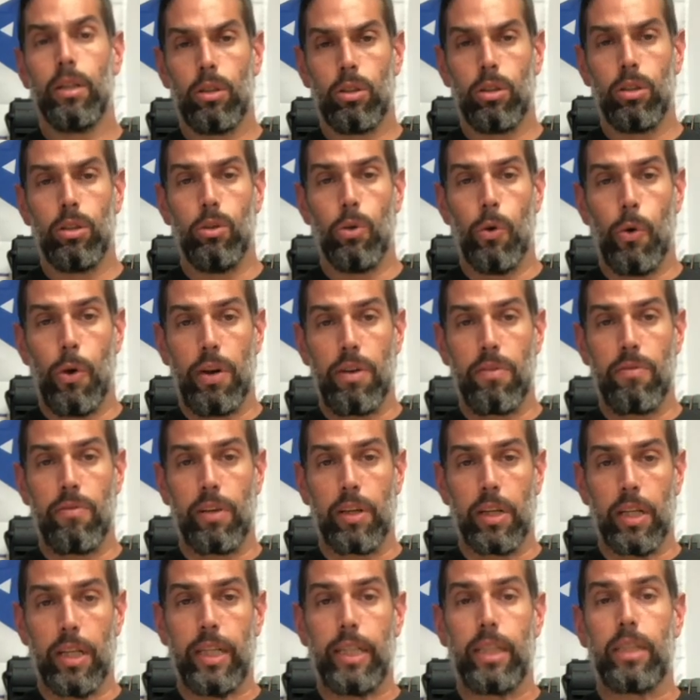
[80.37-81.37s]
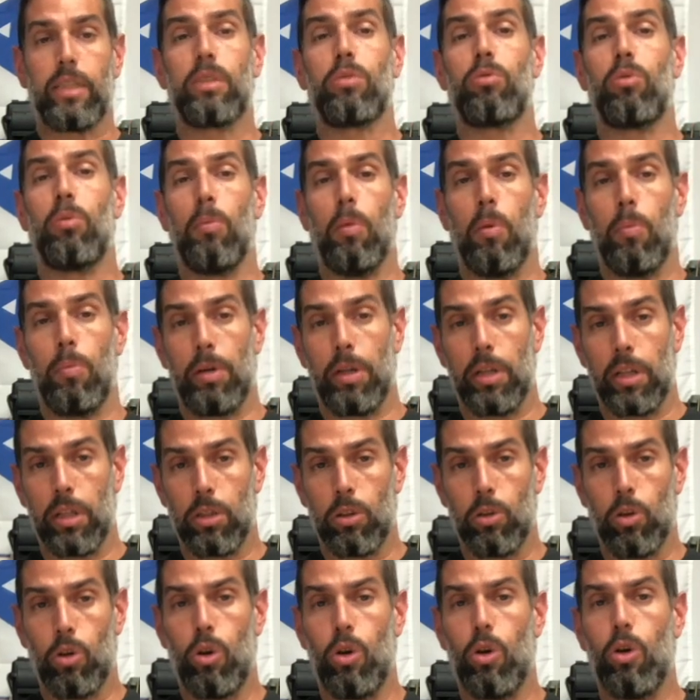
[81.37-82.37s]
to do anything else, from opening a
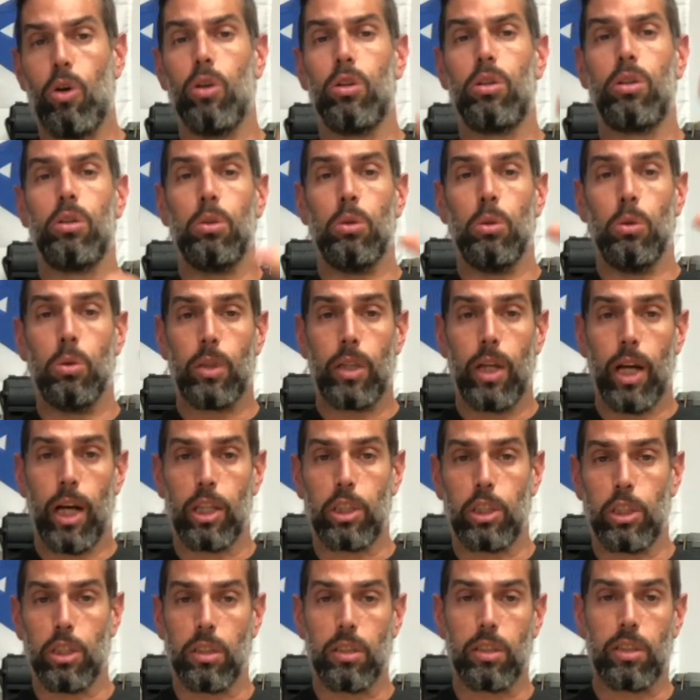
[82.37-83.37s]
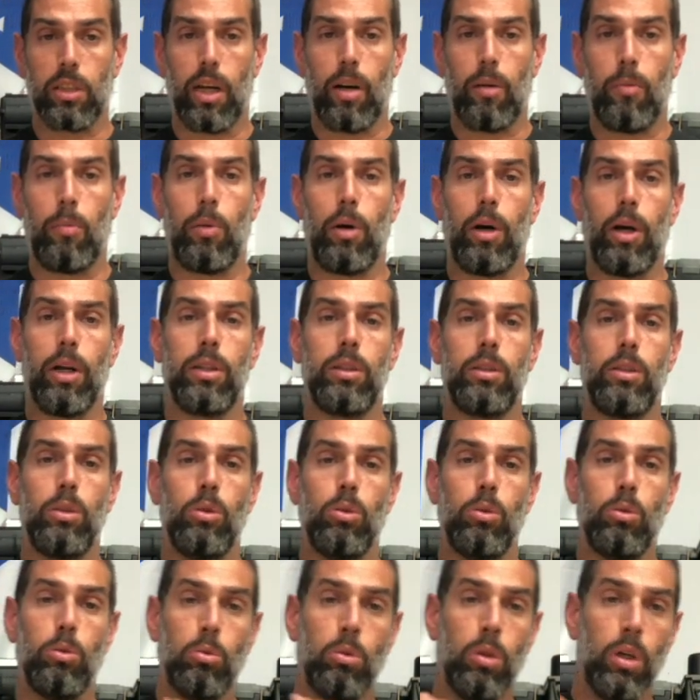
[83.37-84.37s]
door to catching someone
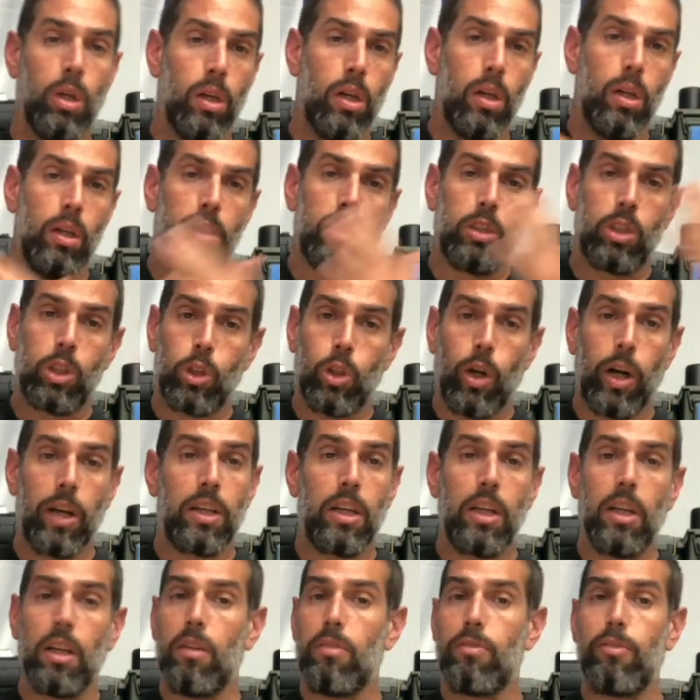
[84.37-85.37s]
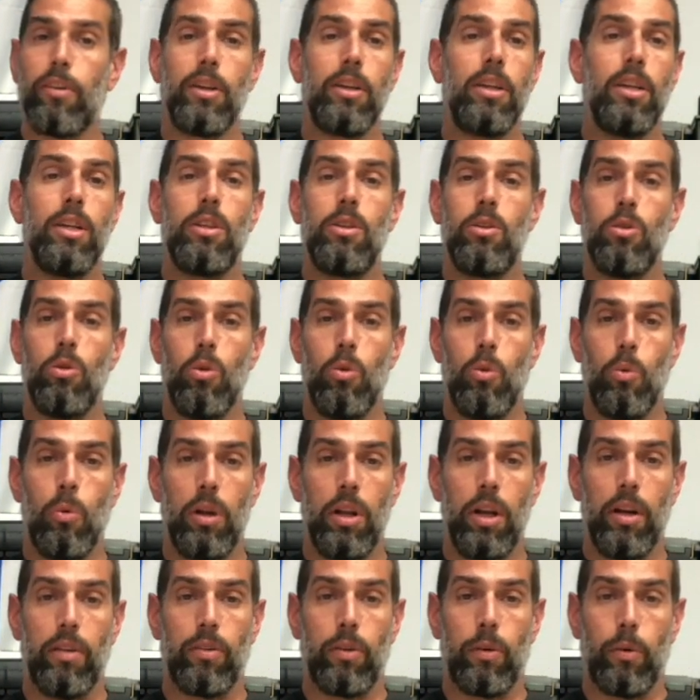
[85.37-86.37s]
to striking if I need to, or
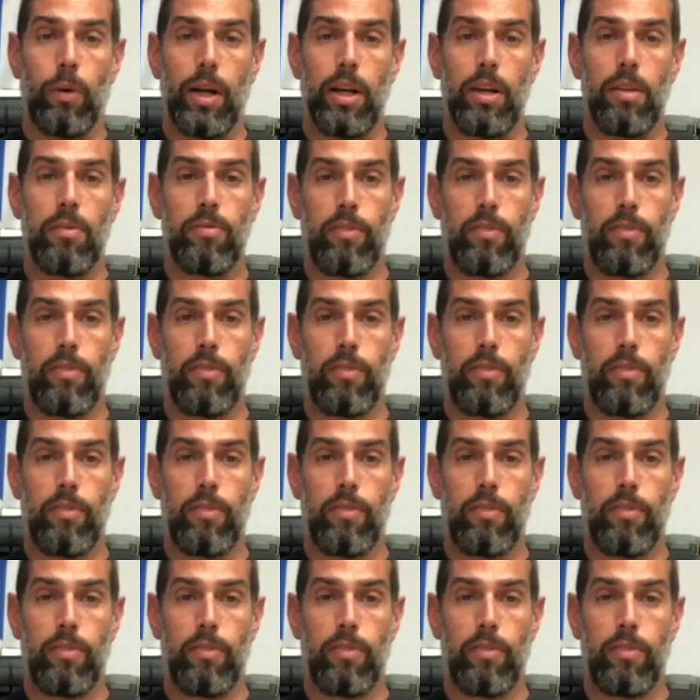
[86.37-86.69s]
whatever, right?